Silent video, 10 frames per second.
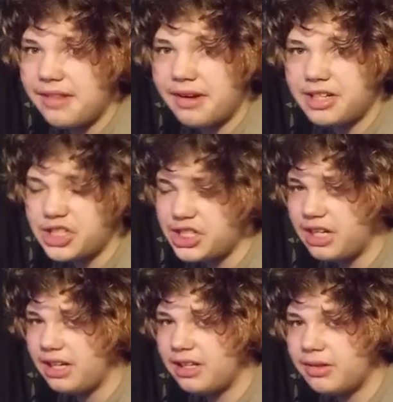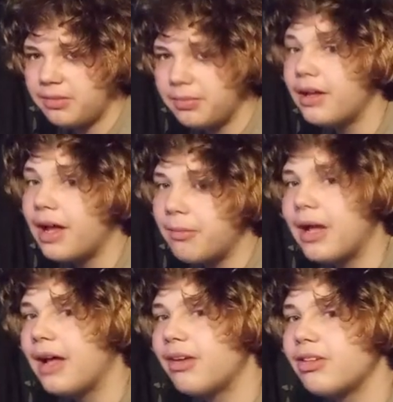their shit, but I'm
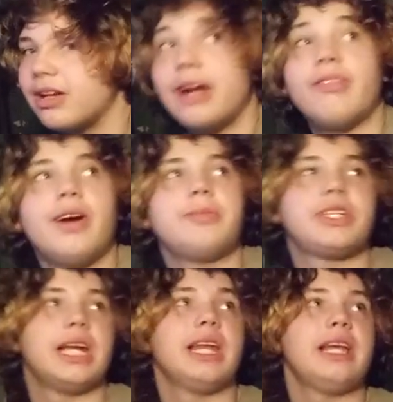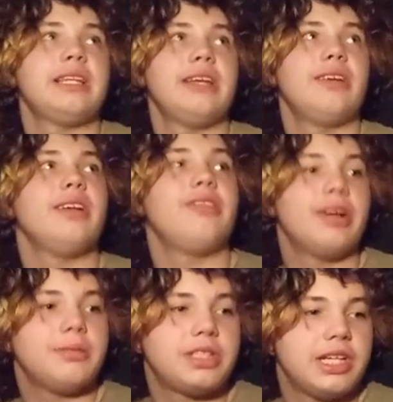not like Rammstein. Like the only
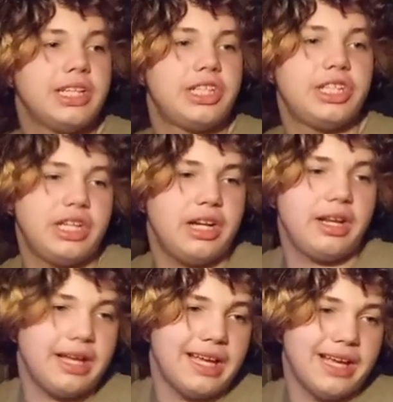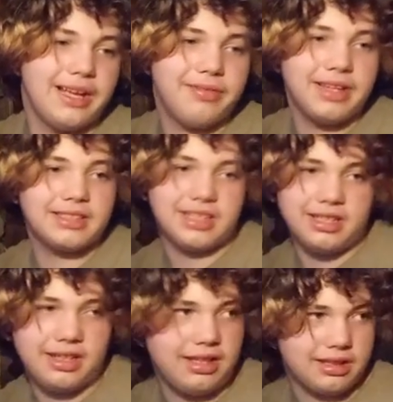Rammstein shit I have that's
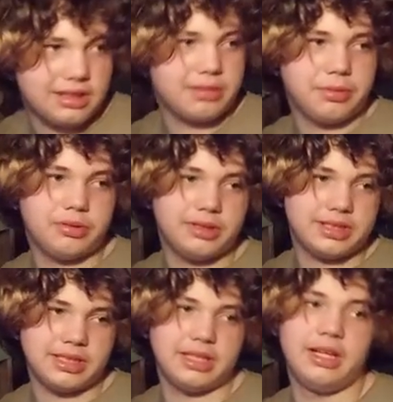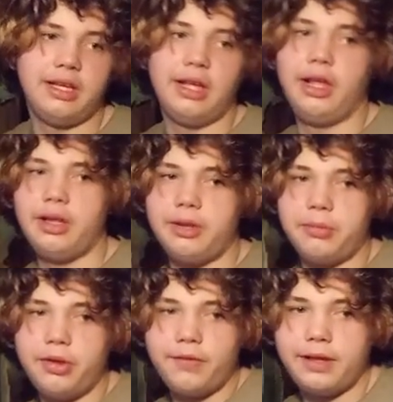kind of collectible is a uh, the
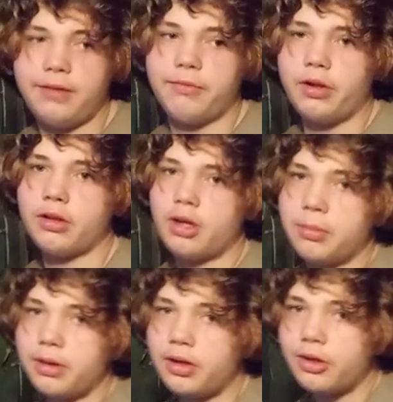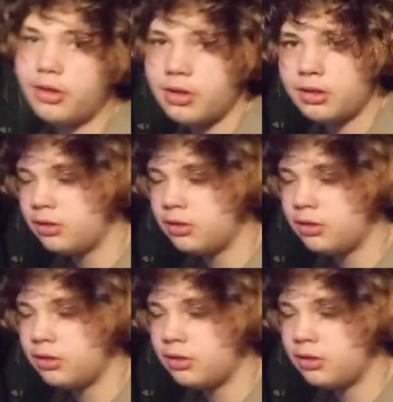movie Ball.